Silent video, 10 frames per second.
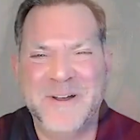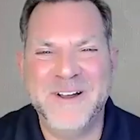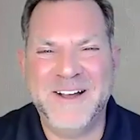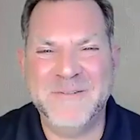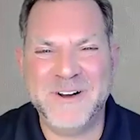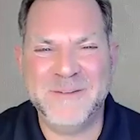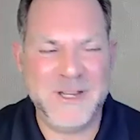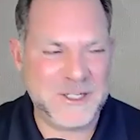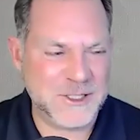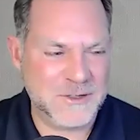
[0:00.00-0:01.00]
well, I want to
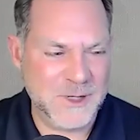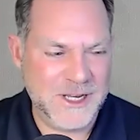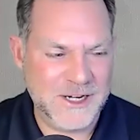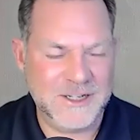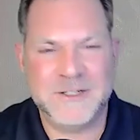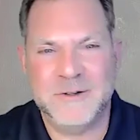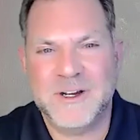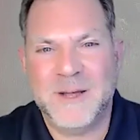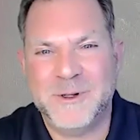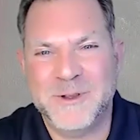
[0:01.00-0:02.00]
make sure we get into a
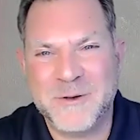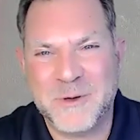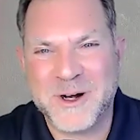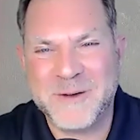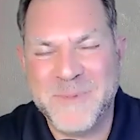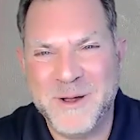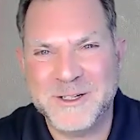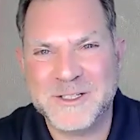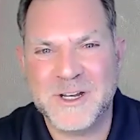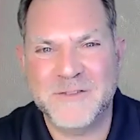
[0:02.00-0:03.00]
couple of the core
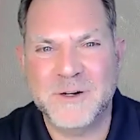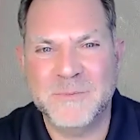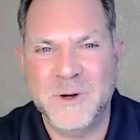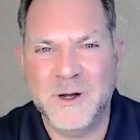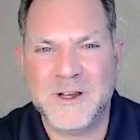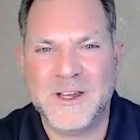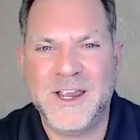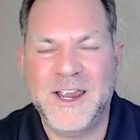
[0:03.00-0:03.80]
components of your book.